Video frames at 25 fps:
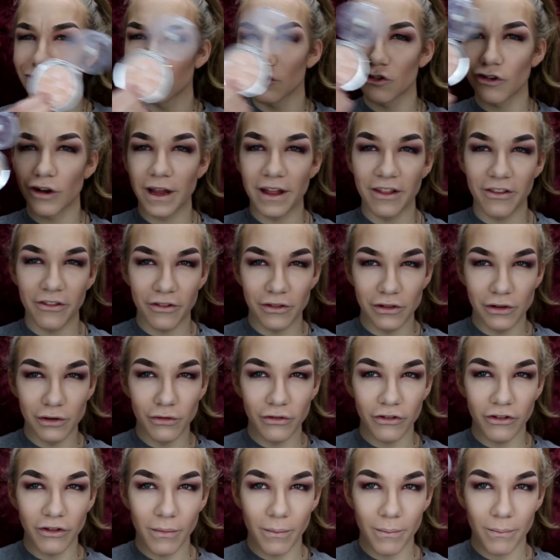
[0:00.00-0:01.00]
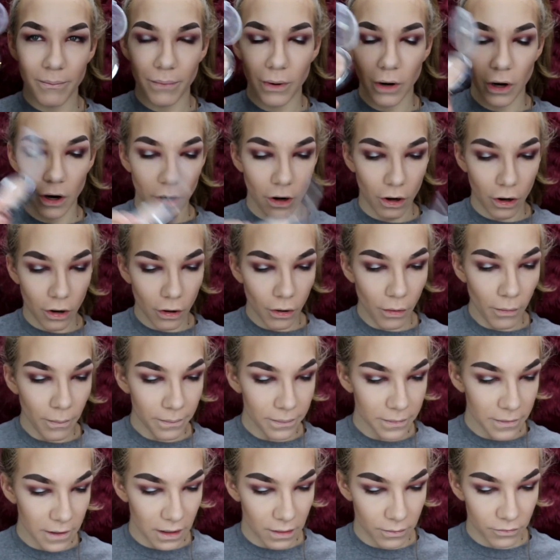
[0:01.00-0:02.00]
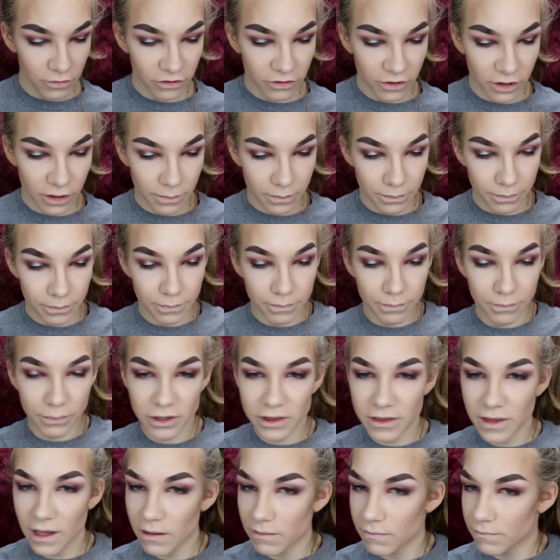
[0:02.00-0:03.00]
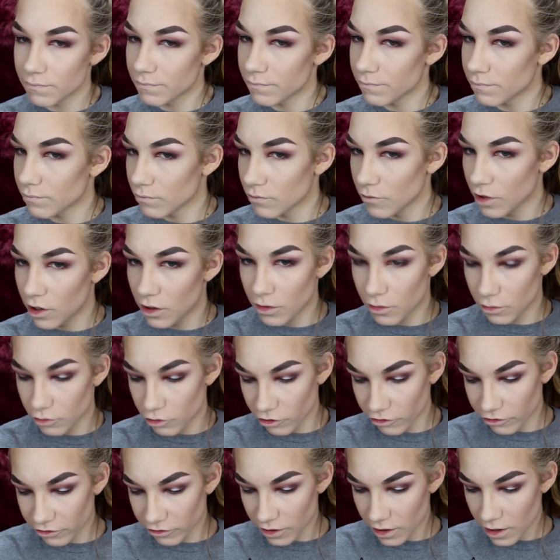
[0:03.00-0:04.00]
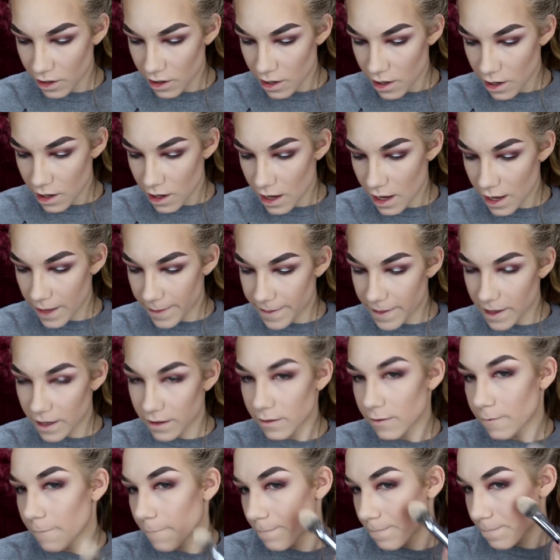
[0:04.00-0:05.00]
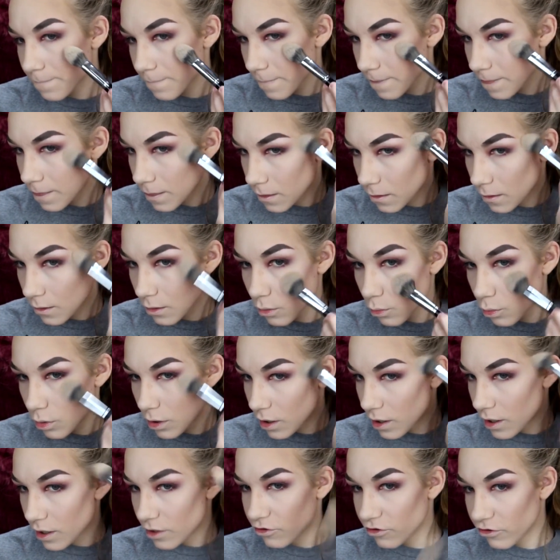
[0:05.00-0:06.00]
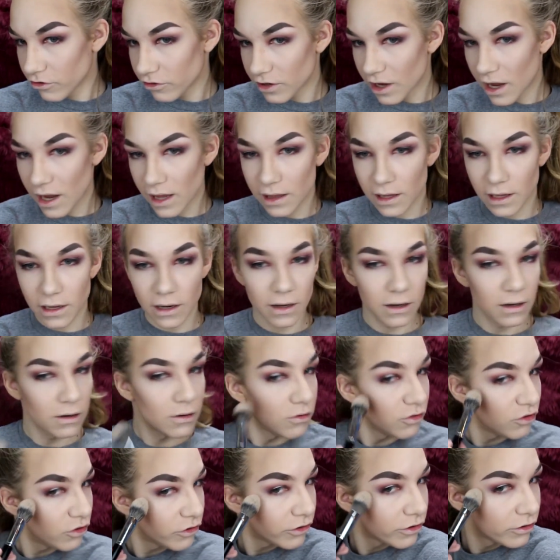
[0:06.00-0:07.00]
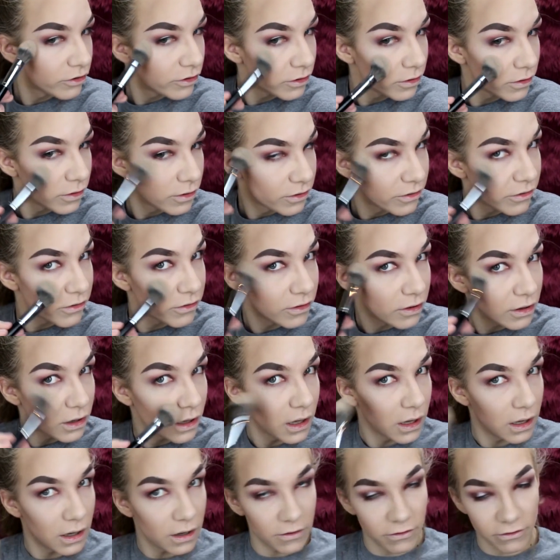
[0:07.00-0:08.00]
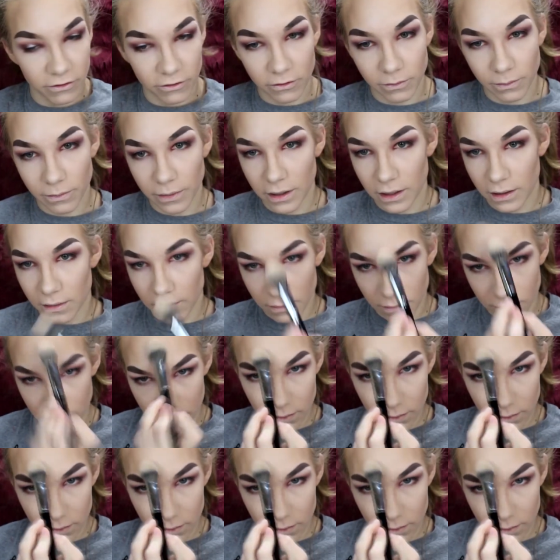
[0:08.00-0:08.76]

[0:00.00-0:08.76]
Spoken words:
and Translucent Pearl. And I'm just gonna put that, you know, just add that where I just highlighted, just the slightest bit.